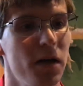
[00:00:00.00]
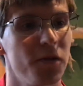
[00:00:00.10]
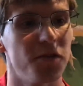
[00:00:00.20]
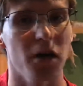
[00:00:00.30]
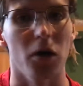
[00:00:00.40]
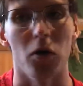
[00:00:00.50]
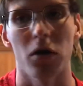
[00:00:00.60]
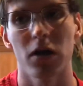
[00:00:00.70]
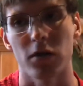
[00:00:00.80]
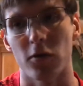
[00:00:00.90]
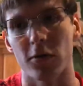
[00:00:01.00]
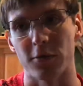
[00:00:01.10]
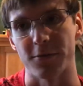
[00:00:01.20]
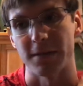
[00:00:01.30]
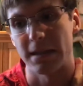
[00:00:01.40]
So
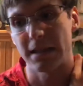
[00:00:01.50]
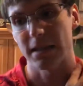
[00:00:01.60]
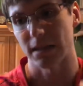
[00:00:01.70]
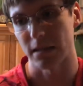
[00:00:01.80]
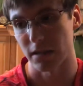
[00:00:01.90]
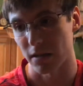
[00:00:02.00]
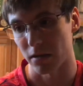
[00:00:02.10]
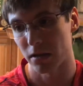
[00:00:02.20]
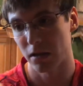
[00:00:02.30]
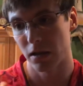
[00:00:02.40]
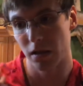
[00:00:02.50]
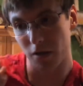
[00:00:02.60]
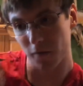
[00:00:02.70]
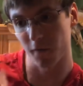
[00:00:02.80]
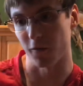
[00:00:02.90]
earlier today,
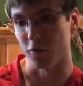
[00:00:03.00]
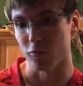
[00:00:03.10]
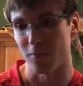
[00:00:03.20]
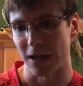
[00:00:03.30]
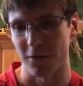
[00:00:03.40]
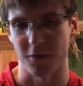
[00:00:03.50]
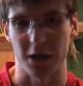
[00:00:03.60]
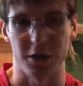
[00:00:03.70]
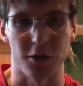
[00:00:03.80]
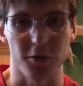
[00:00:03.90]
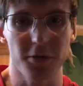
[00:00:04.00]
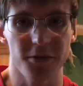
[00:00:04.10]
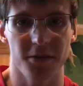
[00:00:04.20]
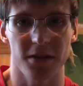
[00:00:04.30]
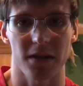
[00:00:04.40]
if you might have not
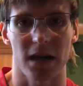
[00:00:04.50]
noticed,